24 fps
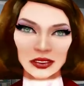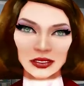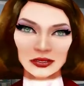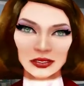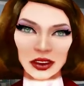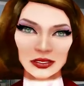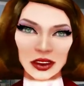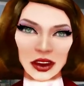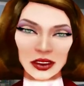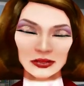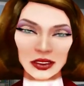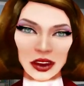
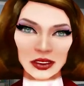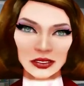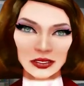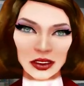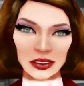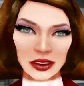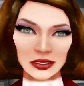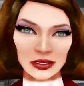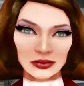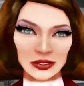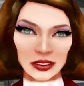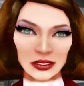Aye, but I
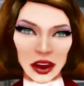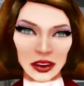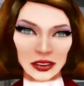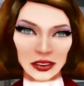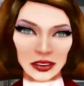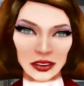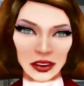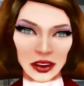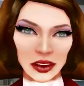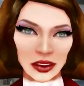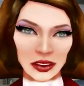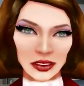thought he was
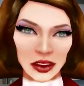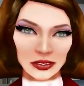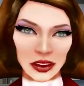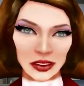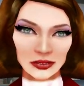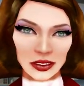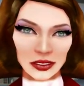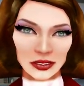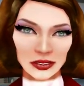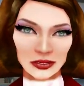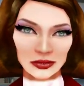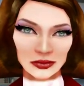killed in
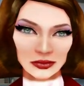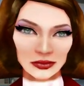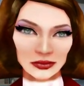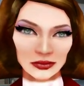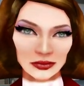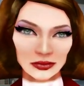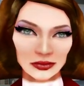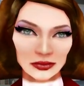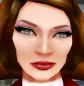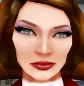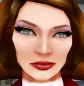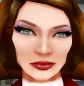
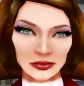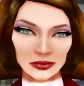Amsterdam.